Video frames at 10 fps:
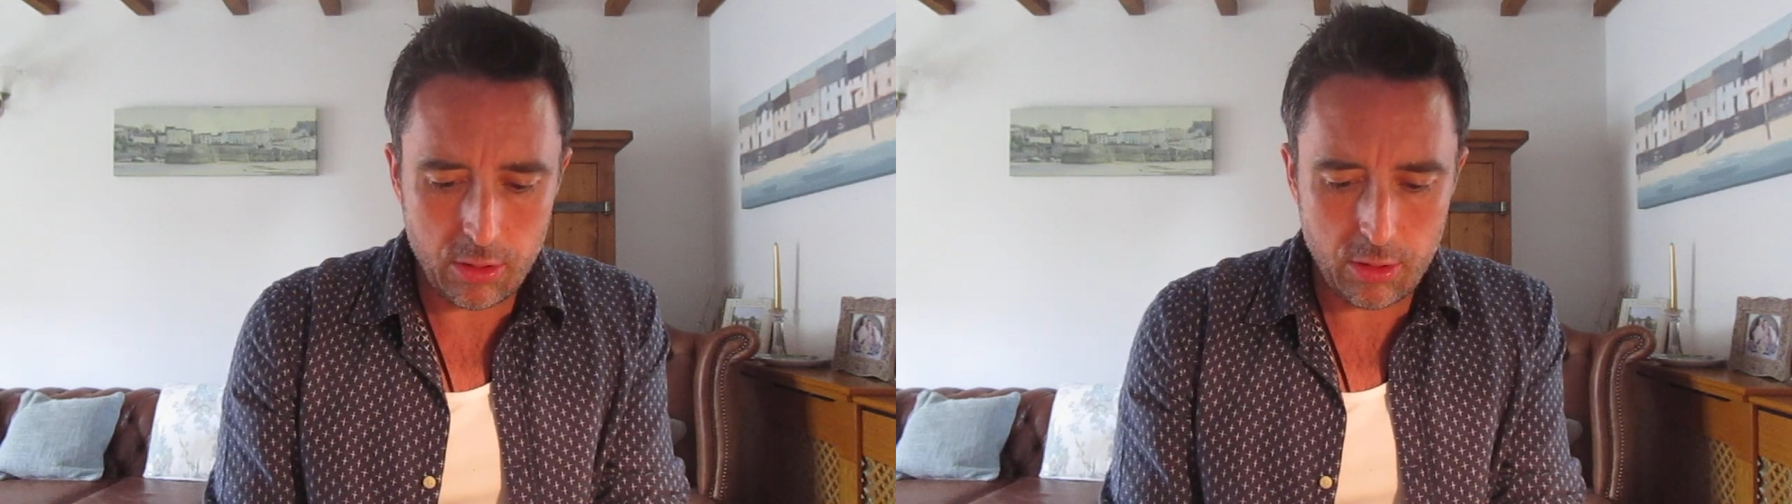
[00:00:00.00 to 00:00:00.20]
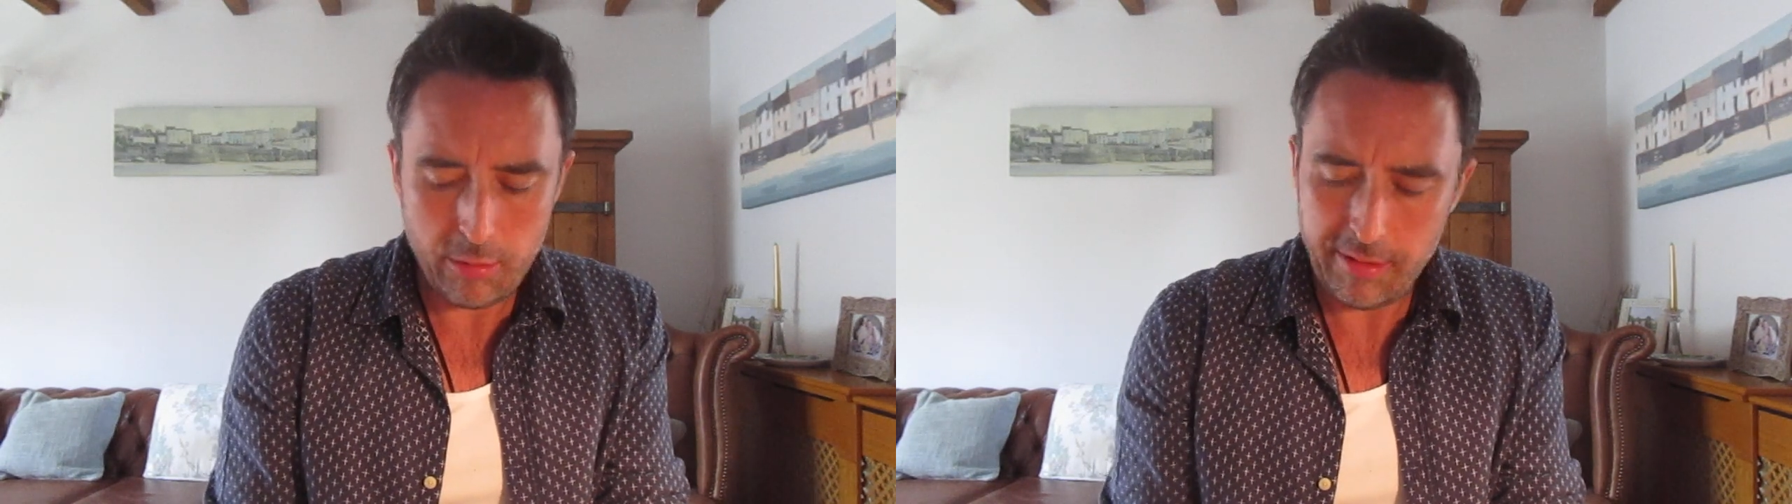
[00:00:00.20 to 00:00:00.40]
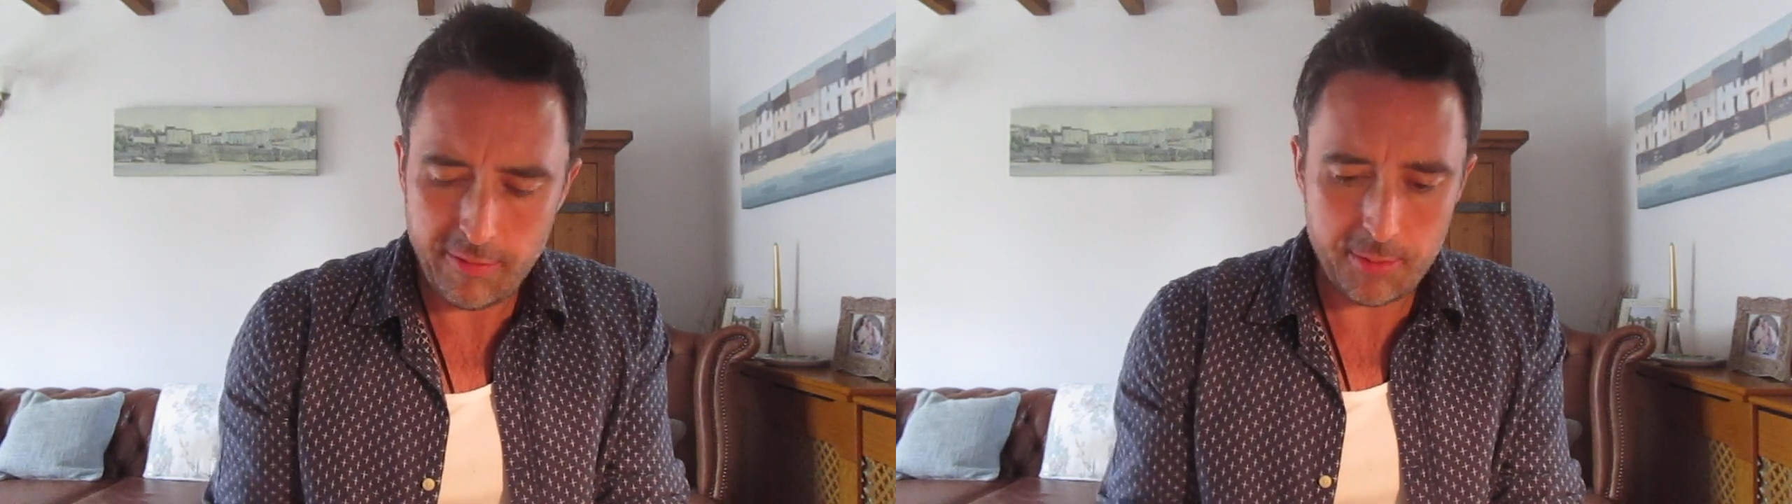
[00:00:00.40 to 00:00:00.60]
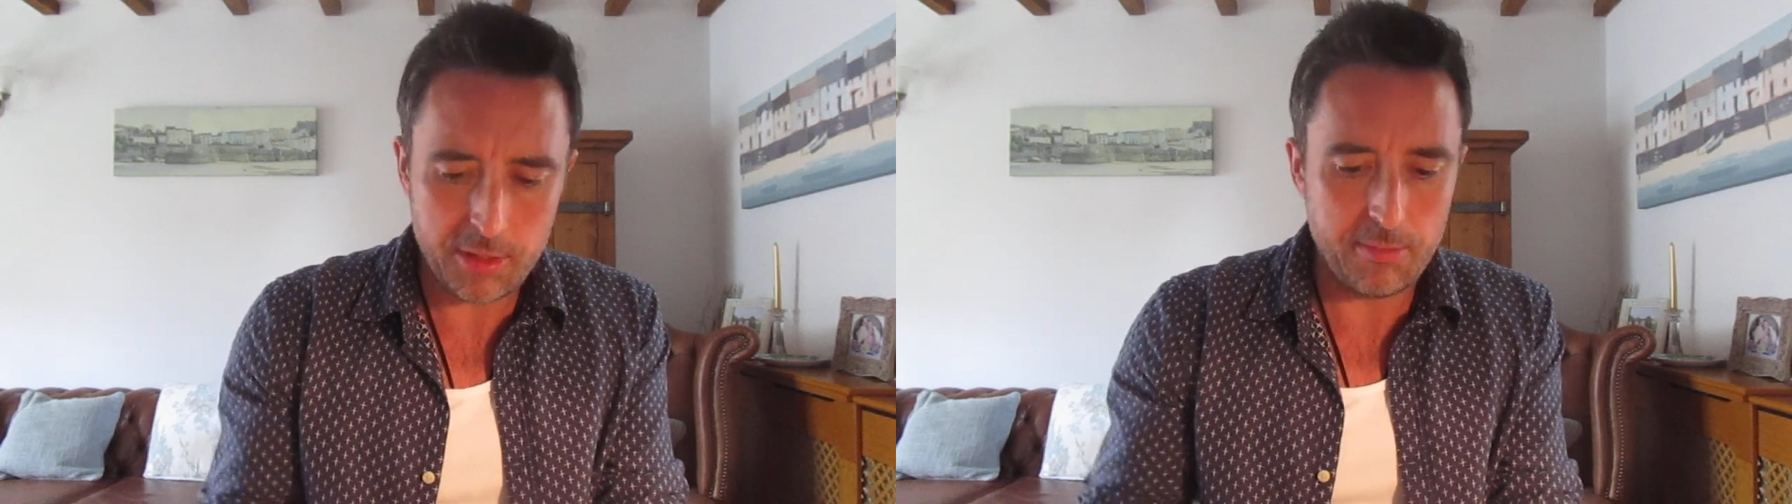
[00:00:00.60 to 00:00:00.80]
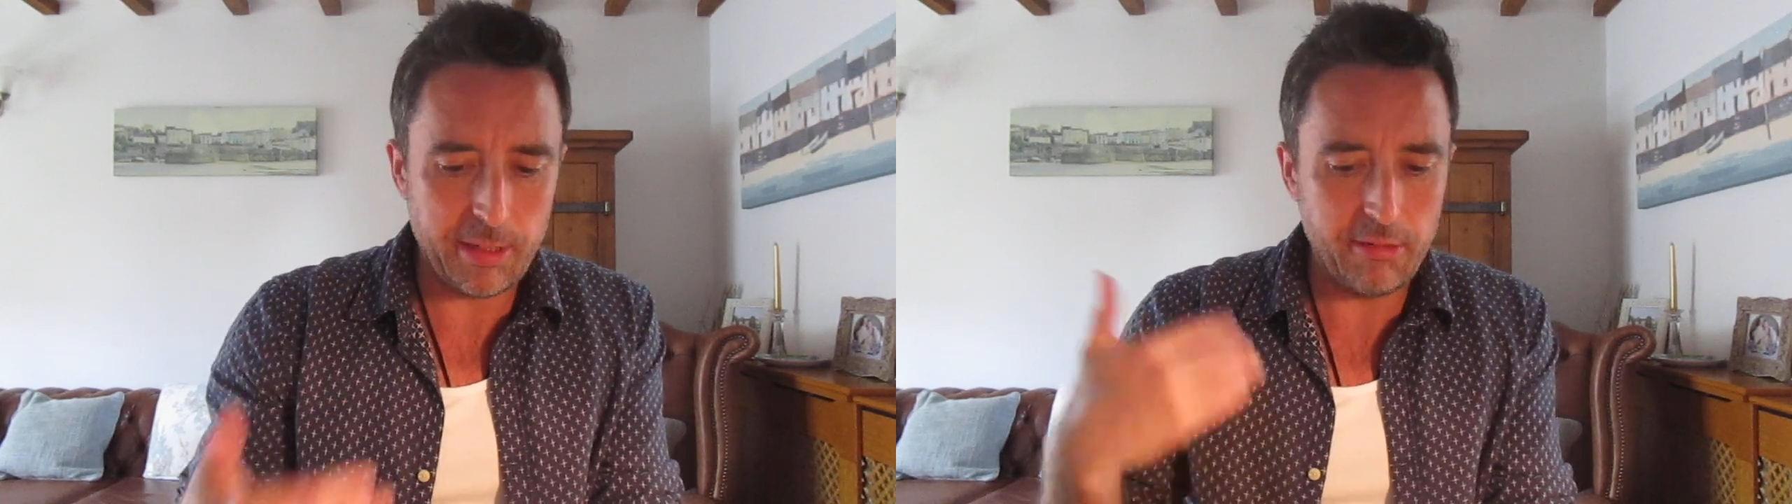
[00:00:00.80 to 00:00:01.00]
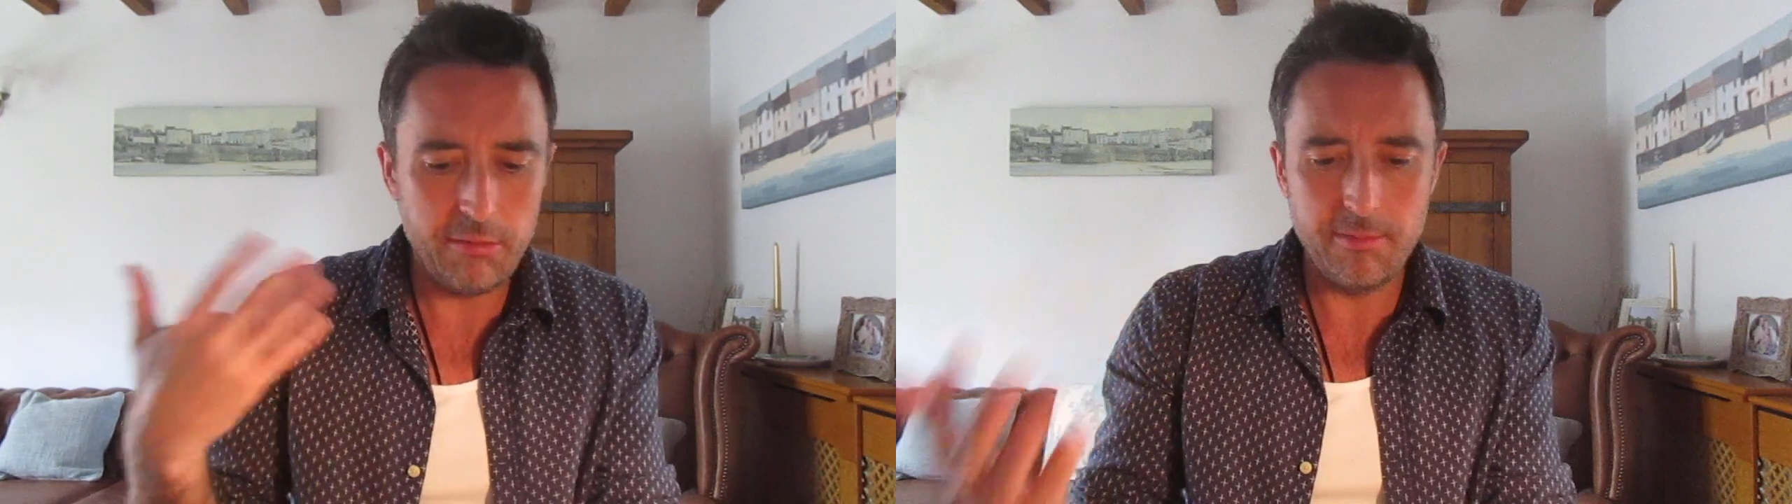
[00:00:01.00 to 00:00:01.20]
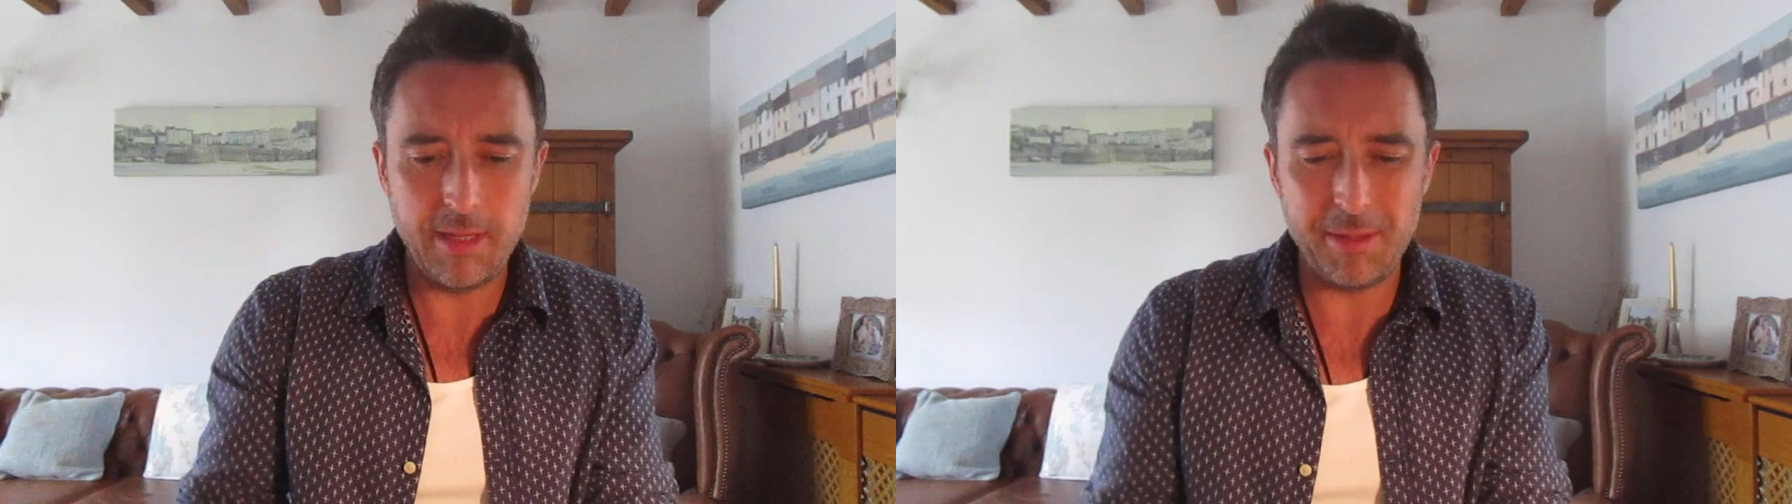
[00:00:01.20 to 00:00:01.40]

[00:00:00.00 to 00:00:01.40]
The Queen of Cups could be you.